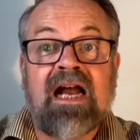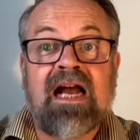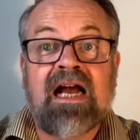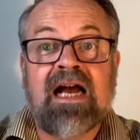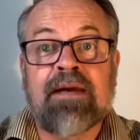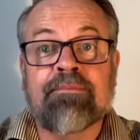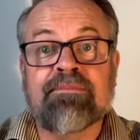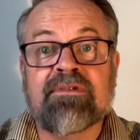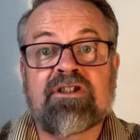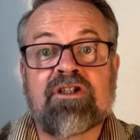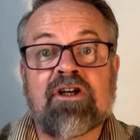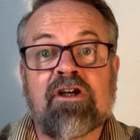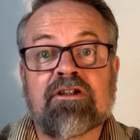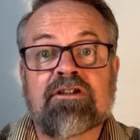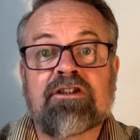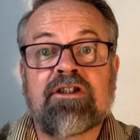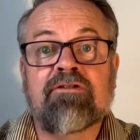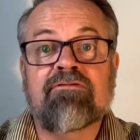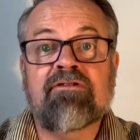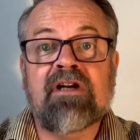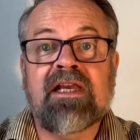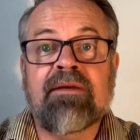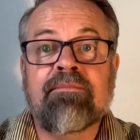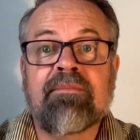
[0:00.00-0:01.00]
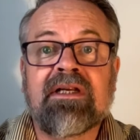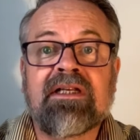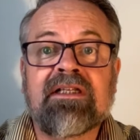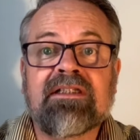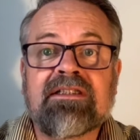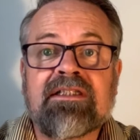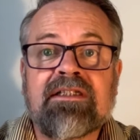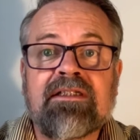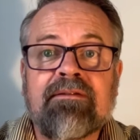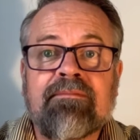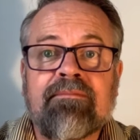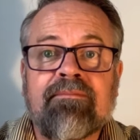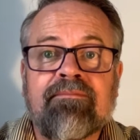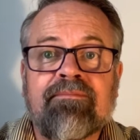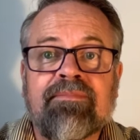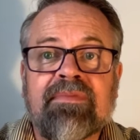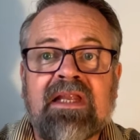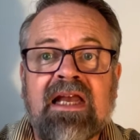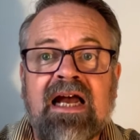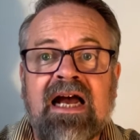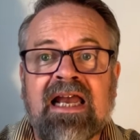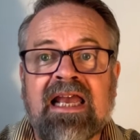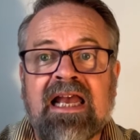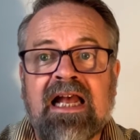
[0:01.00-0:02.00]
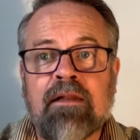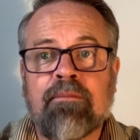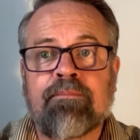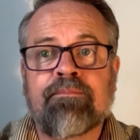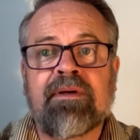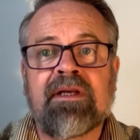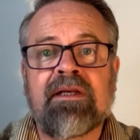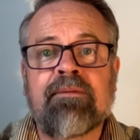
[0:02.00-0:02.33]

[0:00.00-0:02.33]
I'm Dr. Ray Middleton. I help